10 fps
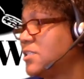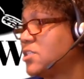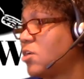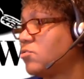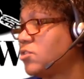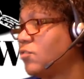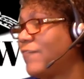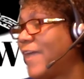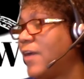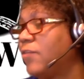It's also
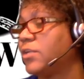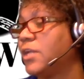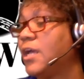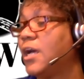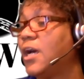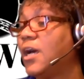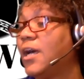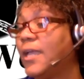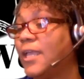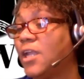found
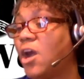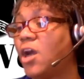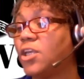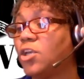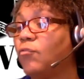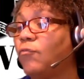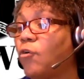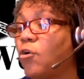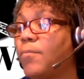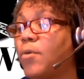in audio
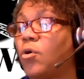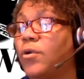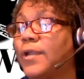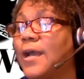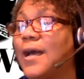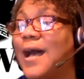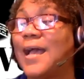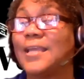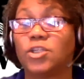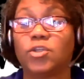form on
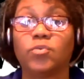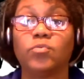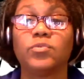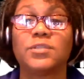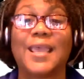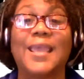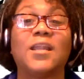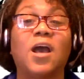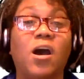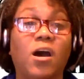iTunes and
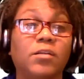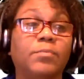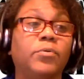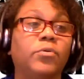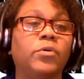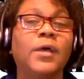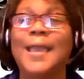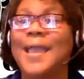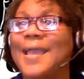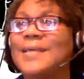Audible
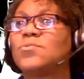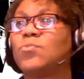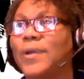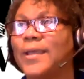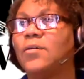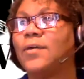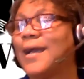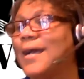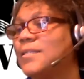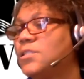as well,
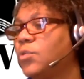guys.